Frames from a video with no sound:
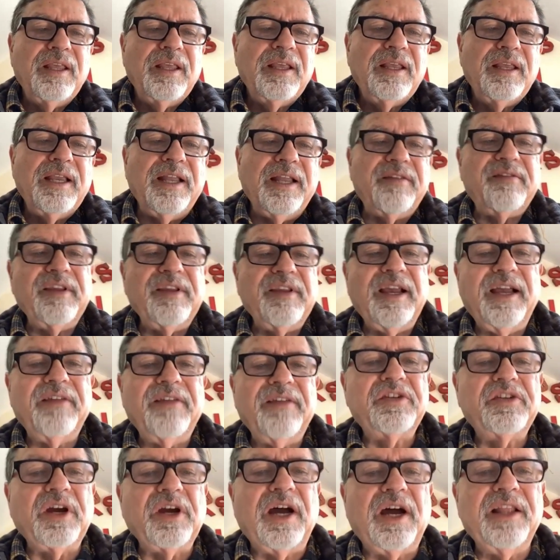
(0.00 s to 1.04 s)
It says
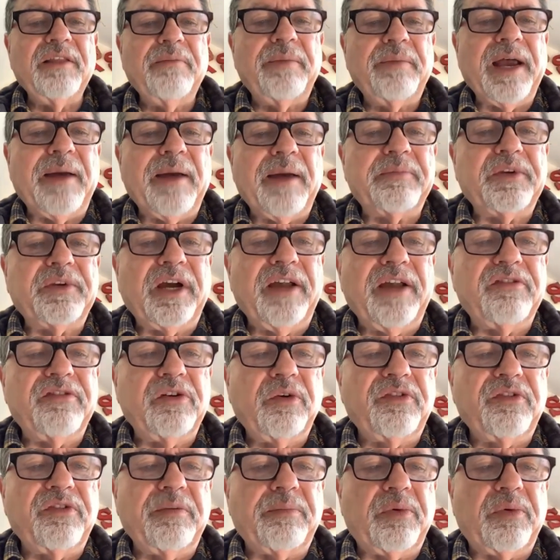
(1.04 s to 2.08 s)
John the Baptizer
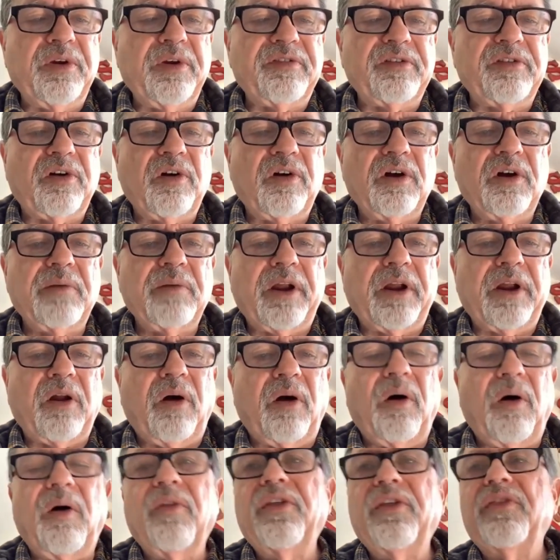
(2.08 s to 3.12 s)
was in prison, heard about
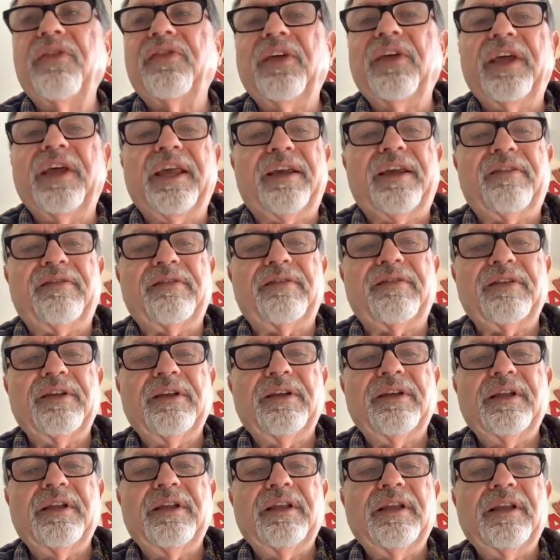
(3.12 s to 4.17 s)
all the
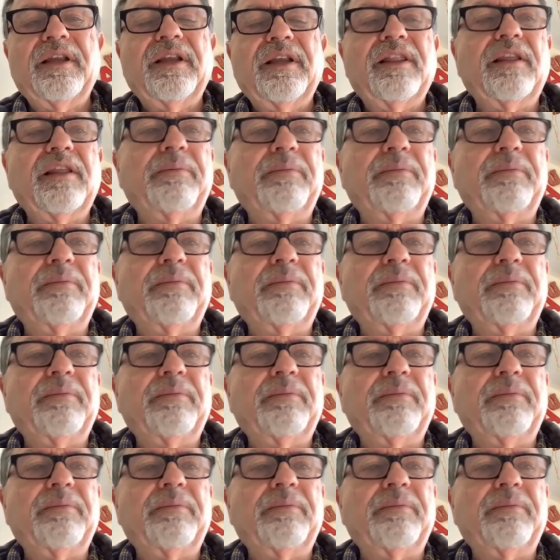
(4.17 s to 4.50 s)
things the